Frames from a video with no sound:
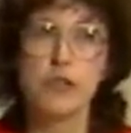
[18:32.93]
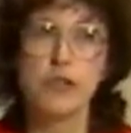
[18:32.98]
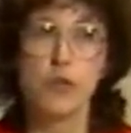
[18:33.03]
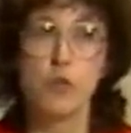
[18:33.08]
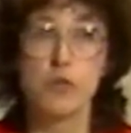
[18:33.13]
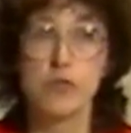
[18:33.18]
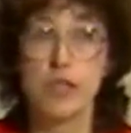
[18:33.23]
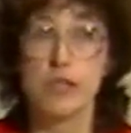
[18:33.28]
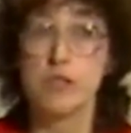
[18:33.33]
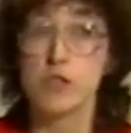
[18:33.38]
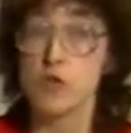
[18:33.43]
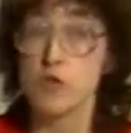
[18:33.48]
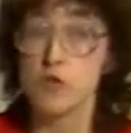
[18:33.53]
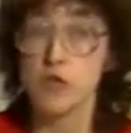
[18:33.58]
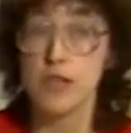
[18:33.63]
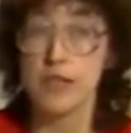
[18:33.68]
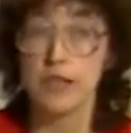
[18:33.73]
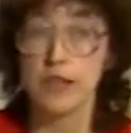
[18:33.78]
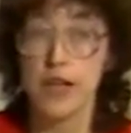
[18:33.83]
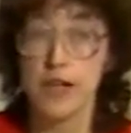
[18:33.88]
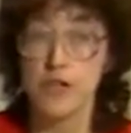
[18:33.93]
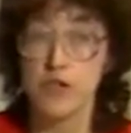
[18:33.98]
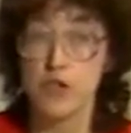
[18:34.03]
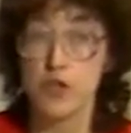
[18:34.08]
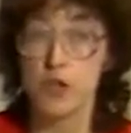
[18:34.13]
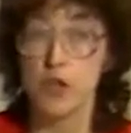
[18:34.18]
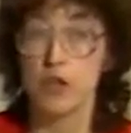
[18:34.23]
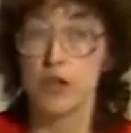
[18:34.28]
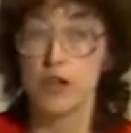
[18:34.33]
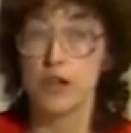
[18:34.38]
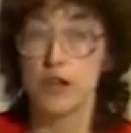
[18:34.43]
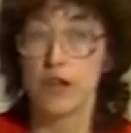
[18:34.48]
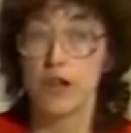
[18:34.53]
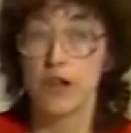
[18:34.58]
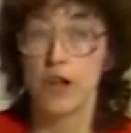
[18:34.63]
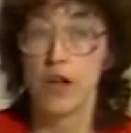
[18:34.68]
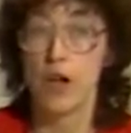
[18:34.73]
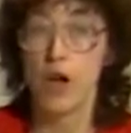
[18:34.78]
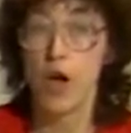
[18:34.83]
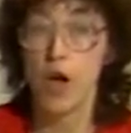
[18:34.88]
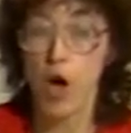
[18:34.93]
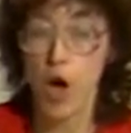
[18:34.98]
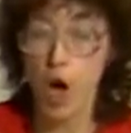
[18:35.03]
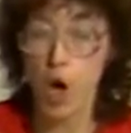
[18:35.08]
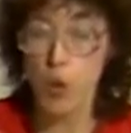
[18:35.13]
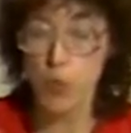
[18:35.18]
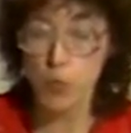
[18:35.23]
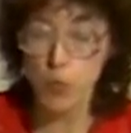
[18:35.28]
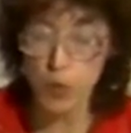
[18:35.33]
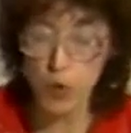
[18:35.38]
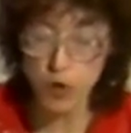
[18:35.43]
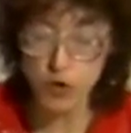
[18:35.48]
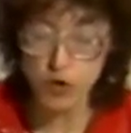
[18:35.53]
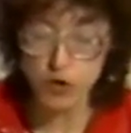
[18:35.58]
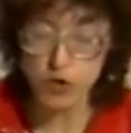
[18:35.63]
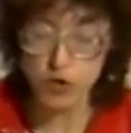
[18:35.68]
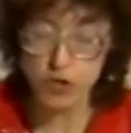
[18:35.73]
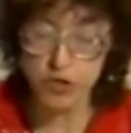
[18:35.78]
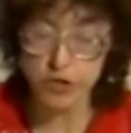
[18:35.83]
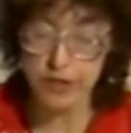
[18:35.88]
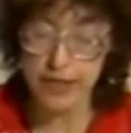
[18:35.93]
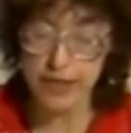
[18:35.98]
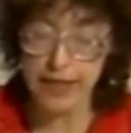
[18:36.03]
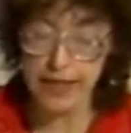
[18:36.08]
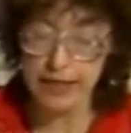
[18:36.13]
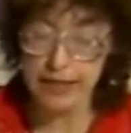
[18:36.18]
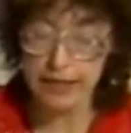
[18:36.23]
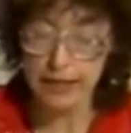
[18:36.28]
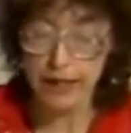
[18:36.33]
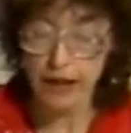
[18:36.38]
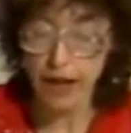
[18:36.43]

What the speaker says: that was a sociological approach to that,